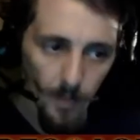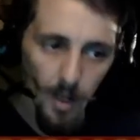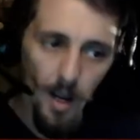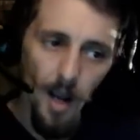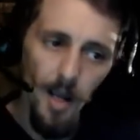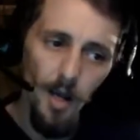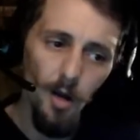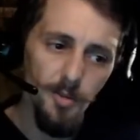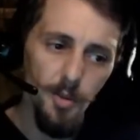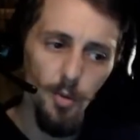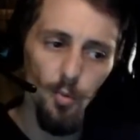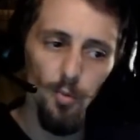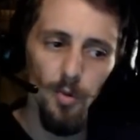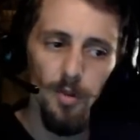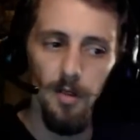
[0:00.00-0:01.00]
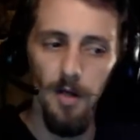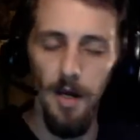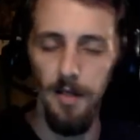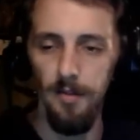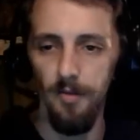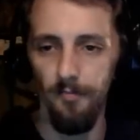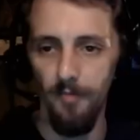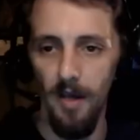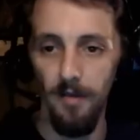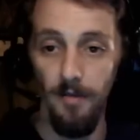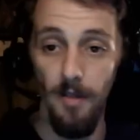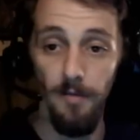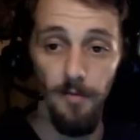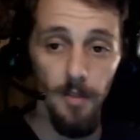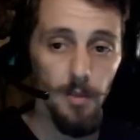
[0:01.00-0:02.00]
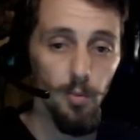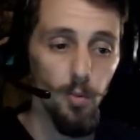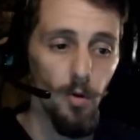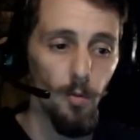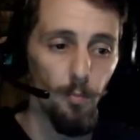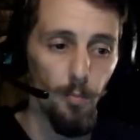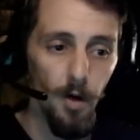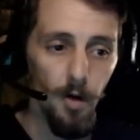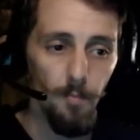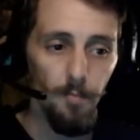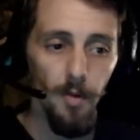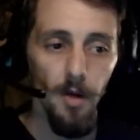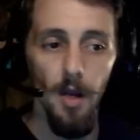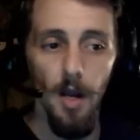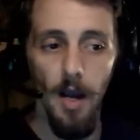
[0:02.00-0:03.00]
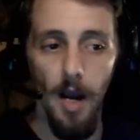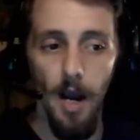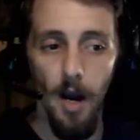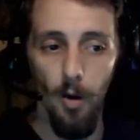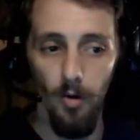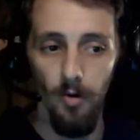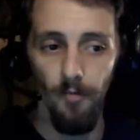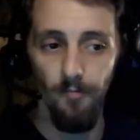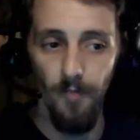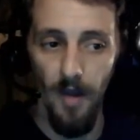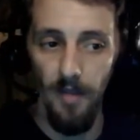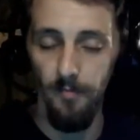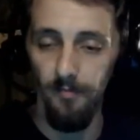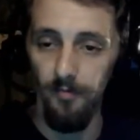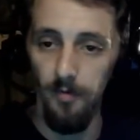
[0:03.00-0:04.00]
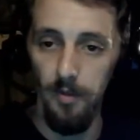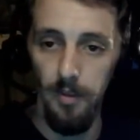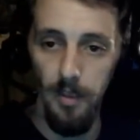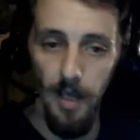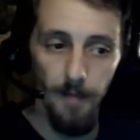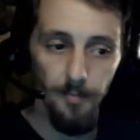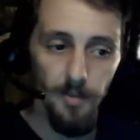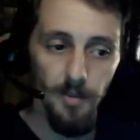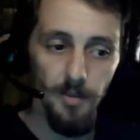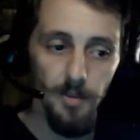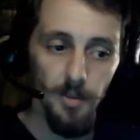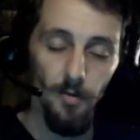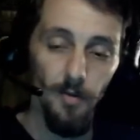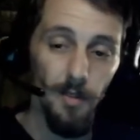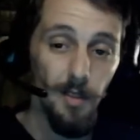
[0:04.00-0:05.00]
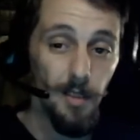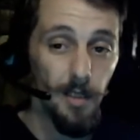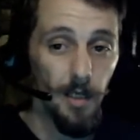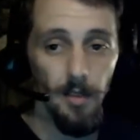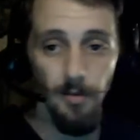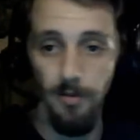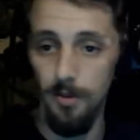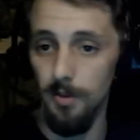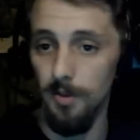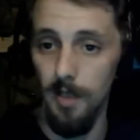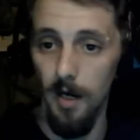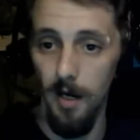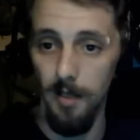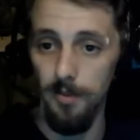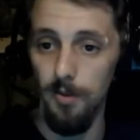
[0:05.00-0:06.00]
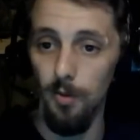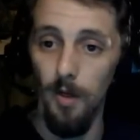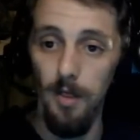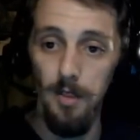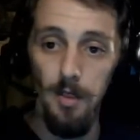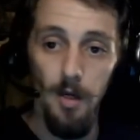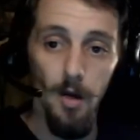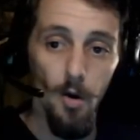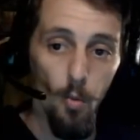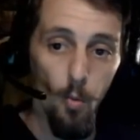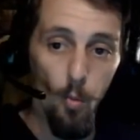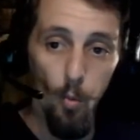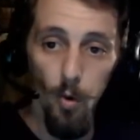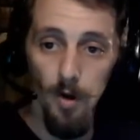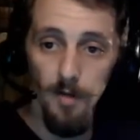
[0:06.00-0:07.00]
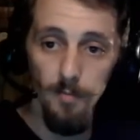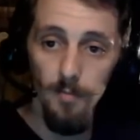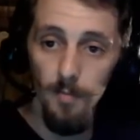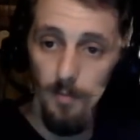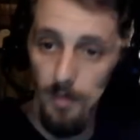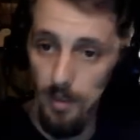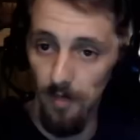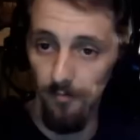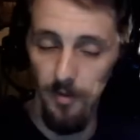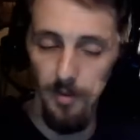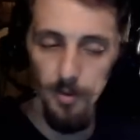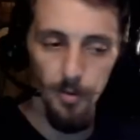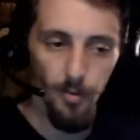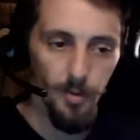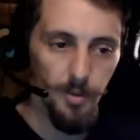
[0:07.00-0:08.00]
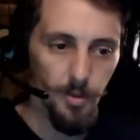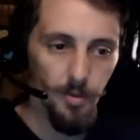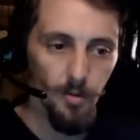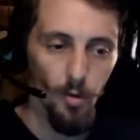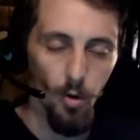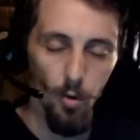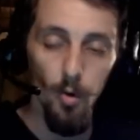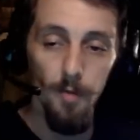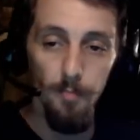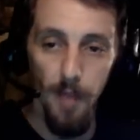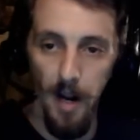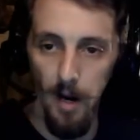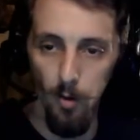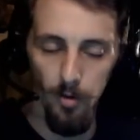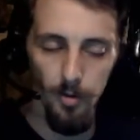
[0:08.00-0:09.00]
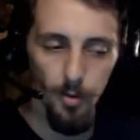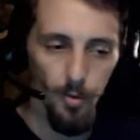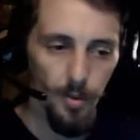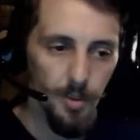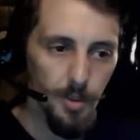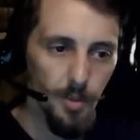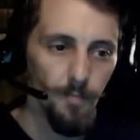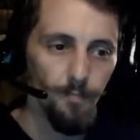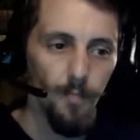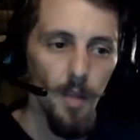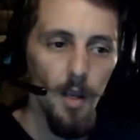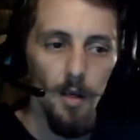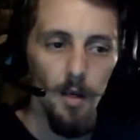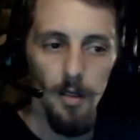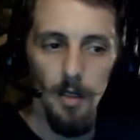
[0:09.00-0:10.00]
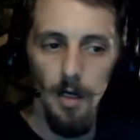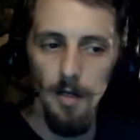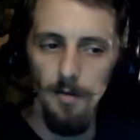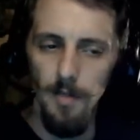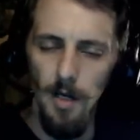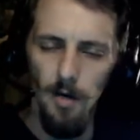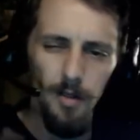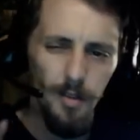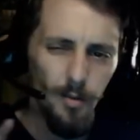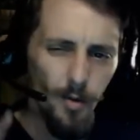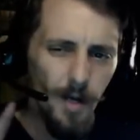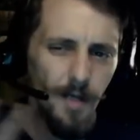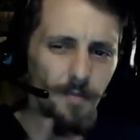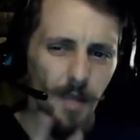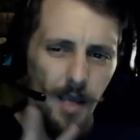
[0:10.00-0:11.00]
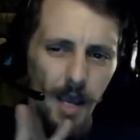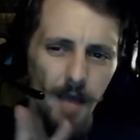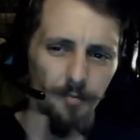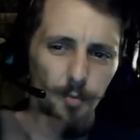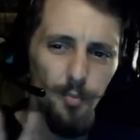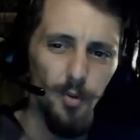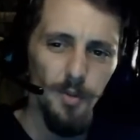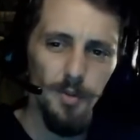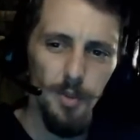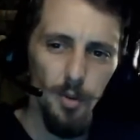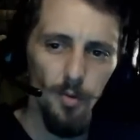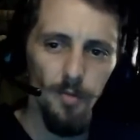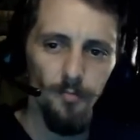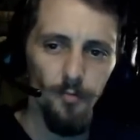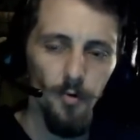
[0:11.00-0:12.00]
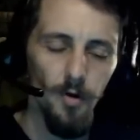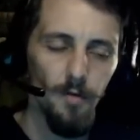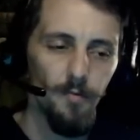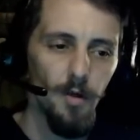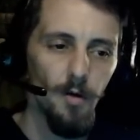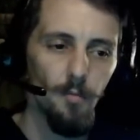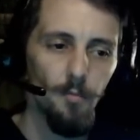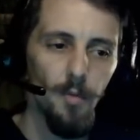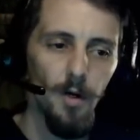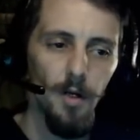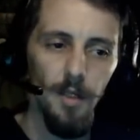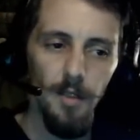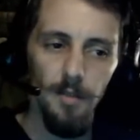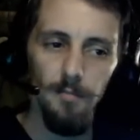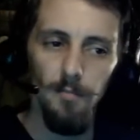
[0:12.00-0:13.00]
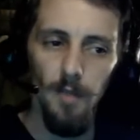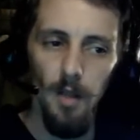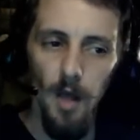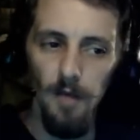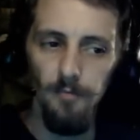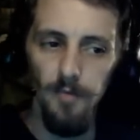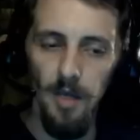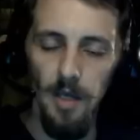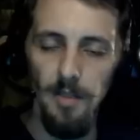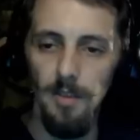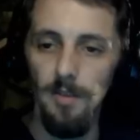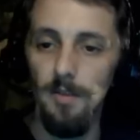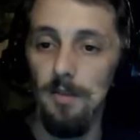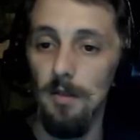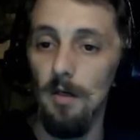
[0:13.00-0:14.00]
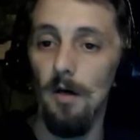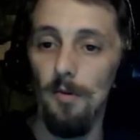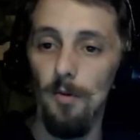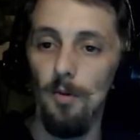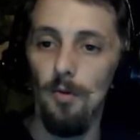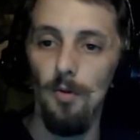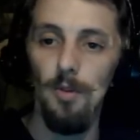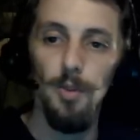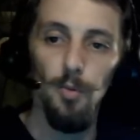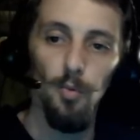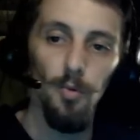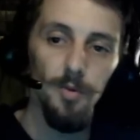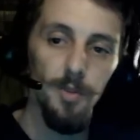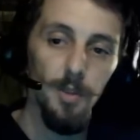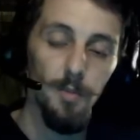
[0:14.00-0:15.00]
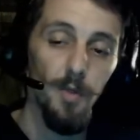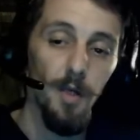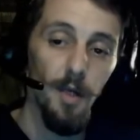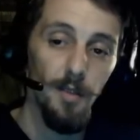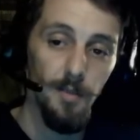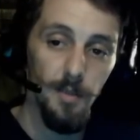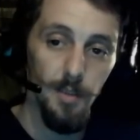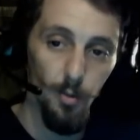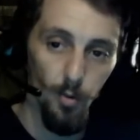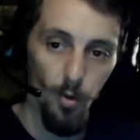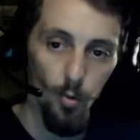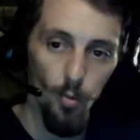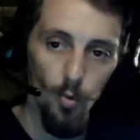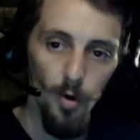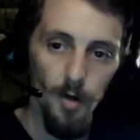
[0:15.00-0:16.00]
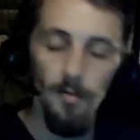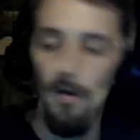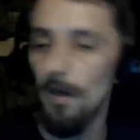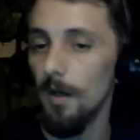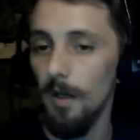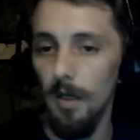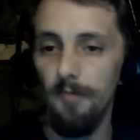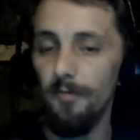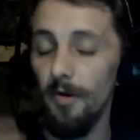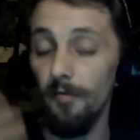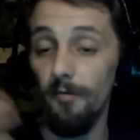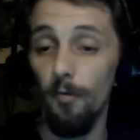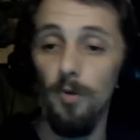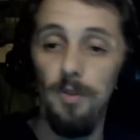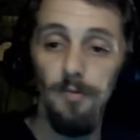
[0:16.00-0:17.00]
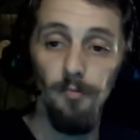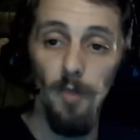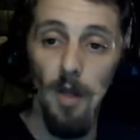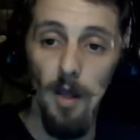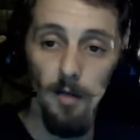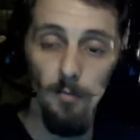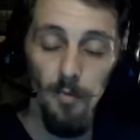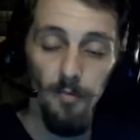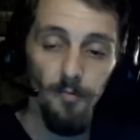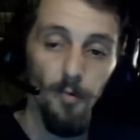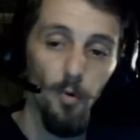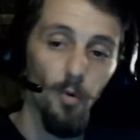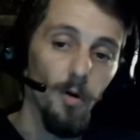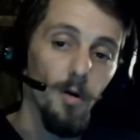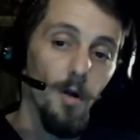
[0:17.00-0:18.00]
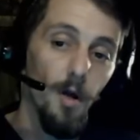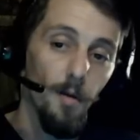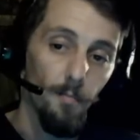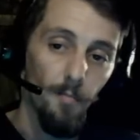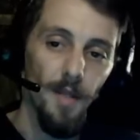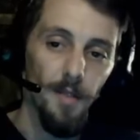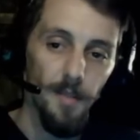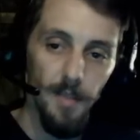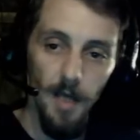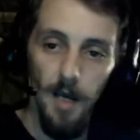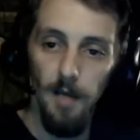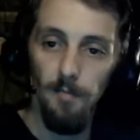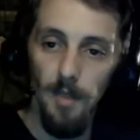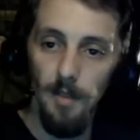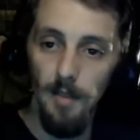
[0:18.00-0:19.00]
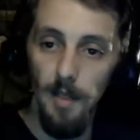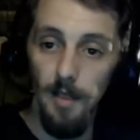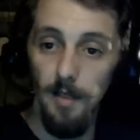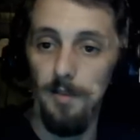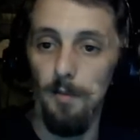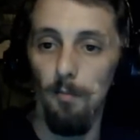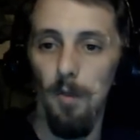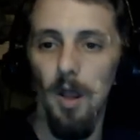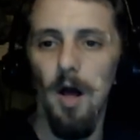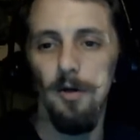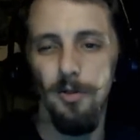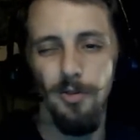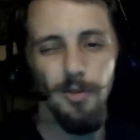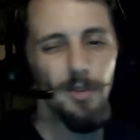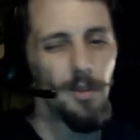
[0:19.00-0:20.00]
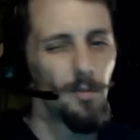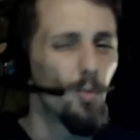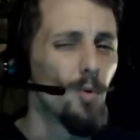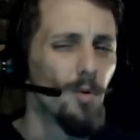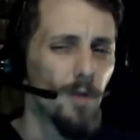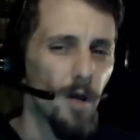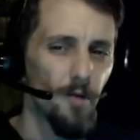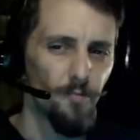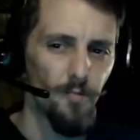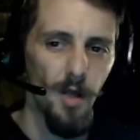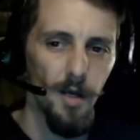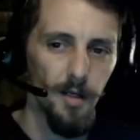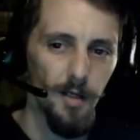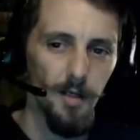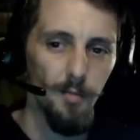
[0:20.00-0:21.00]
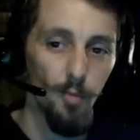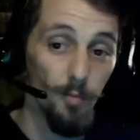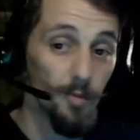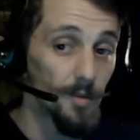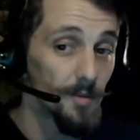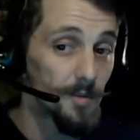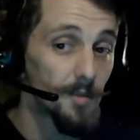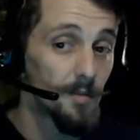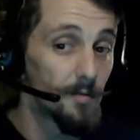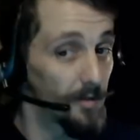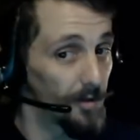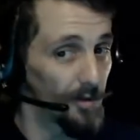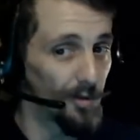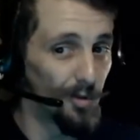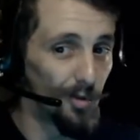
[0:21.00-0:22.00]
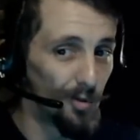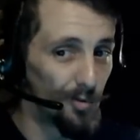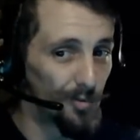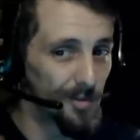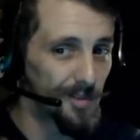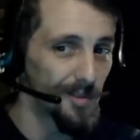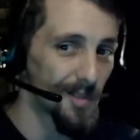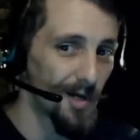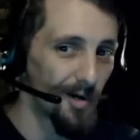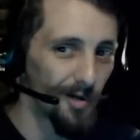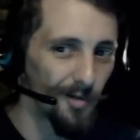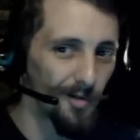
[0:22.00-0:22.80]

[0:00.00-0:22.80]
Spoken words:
I also really like the fact that this will pump our Fathom Fleet Captain so that he can't just die to a 1 toughness creature or 1 power creature. Now, granted, they have to put 2 in front of him, but in a lot of cases the other creature will just be a 0/1. Even if it was flying before, by the time that they get to blockers, it won't have flying anymore because loses all